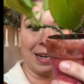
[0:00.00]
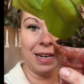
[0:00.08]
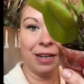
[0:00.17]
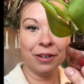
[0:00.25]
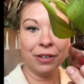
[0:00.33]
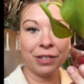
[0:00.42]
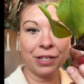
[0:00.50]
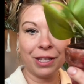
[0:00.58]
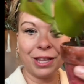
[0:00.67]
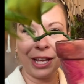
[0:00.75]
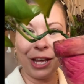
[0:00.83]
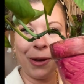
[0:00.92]
Here's
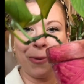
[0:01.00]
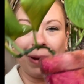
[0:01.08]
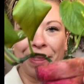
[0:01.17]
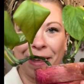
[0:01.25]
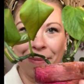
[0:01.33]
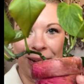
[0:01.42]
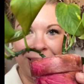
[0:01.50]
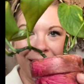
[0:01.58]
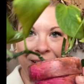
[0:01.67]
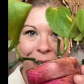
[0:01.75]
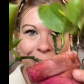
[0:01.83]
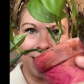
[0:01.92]
the cute one that my
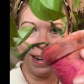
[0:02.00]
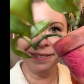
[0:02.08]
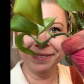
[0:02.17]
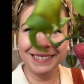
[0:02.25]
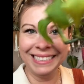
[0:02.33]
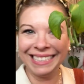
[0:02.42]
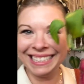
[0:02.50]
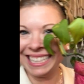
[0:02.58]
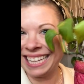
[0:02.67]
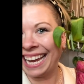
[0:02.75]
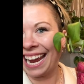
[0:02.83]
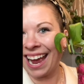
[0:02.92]
daughter made.
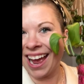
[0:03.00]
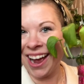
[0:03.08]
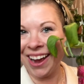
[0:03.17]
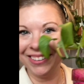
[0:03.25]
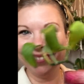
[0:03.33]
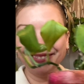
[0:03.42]
Yeah.